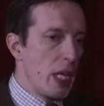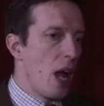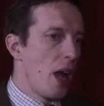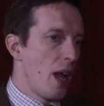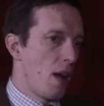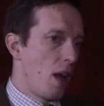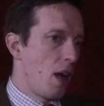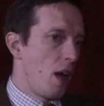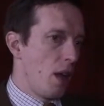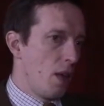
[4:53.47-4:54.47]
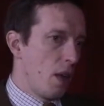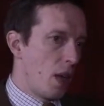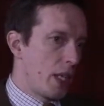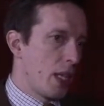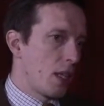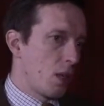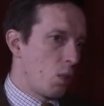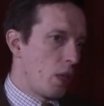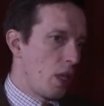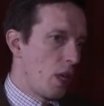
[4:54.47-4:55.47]
but yeah, I, I, I
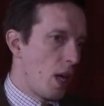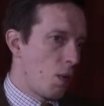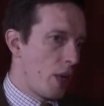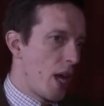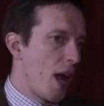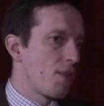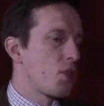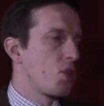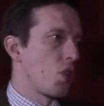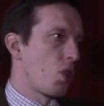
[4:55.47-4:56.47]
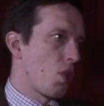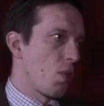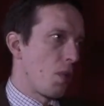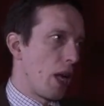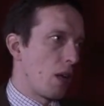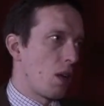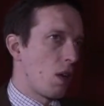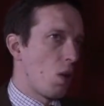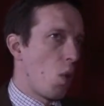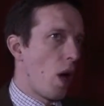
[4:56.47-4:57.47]
think that we we have to talk
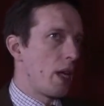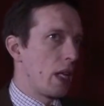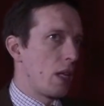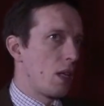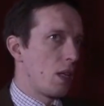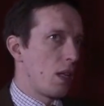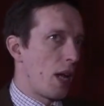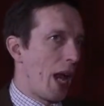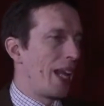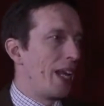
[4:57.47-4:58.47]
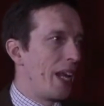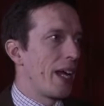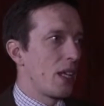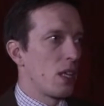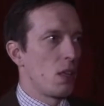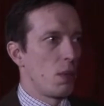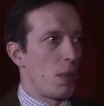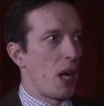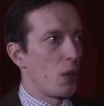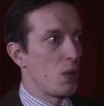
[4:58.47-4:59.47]
quite at length
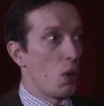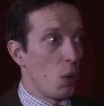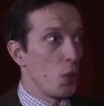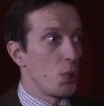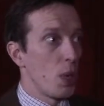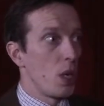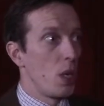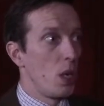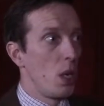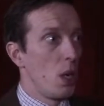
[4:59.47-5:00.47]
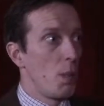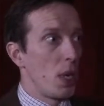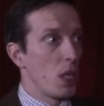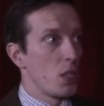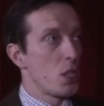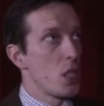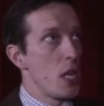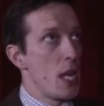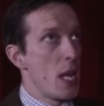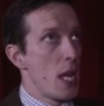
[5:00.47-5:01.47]
mm. about Oldman,
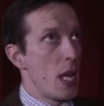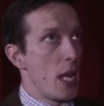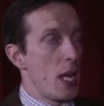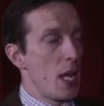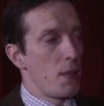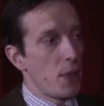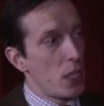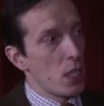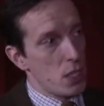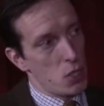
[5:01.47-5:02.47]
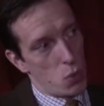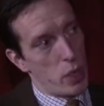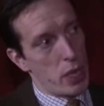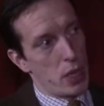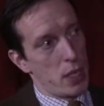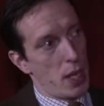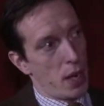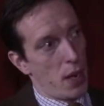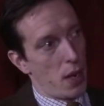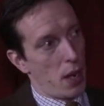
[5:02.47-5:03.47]
because mm. if he doesn't win
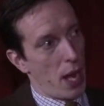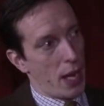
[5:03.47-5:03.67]
the Ac